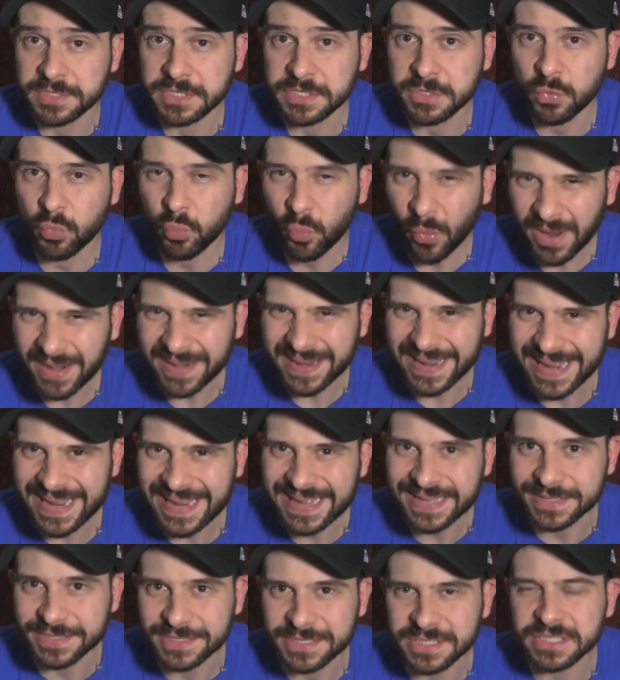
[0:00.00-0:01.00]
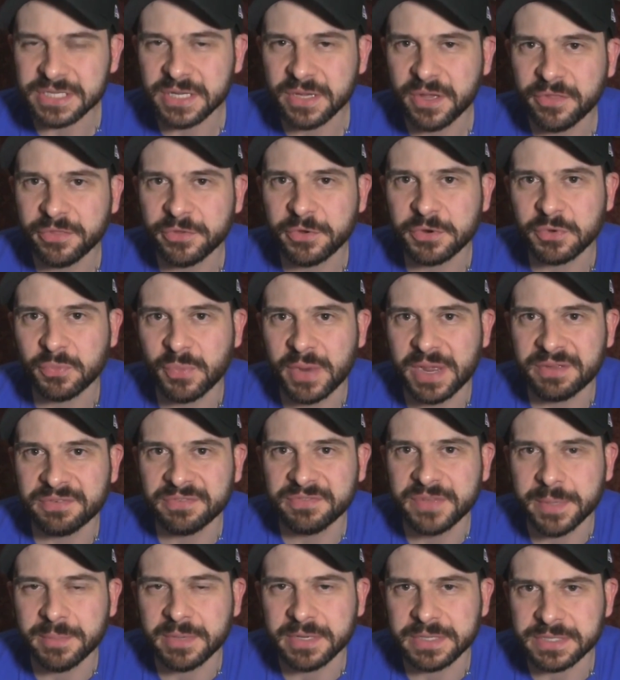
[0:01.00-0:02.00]
So what is third
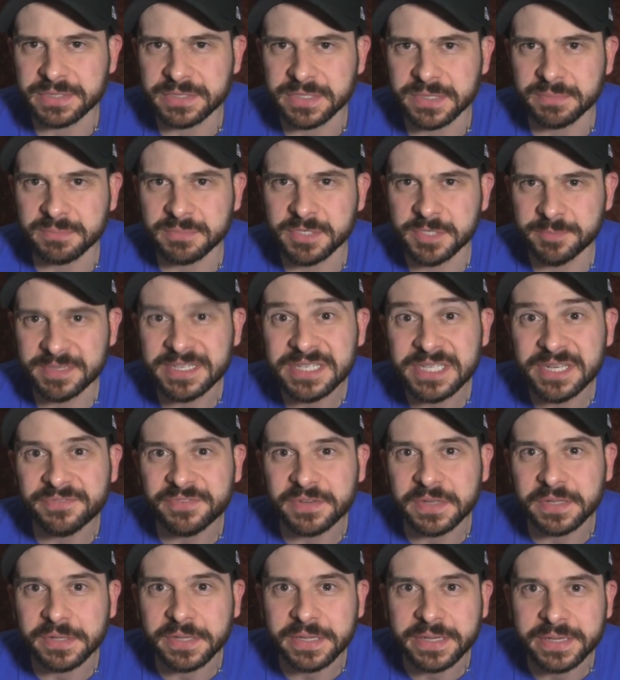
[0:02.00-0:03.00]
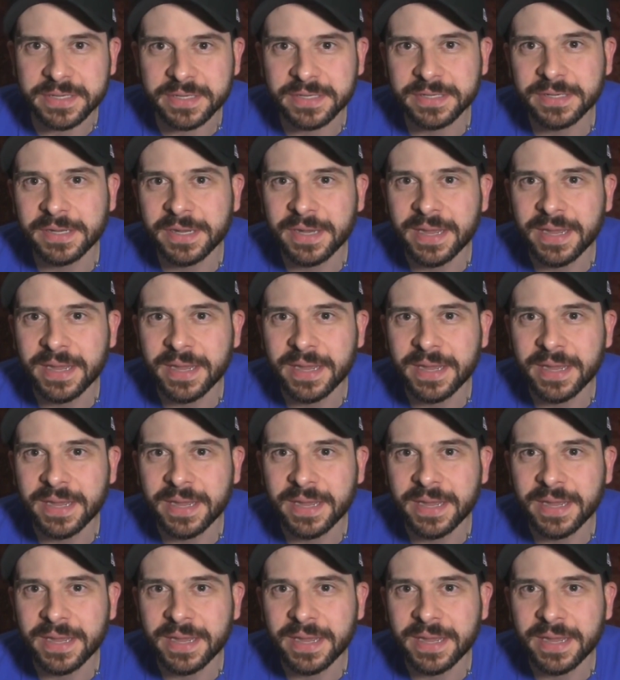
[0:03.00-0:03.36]
wave feminism specifically?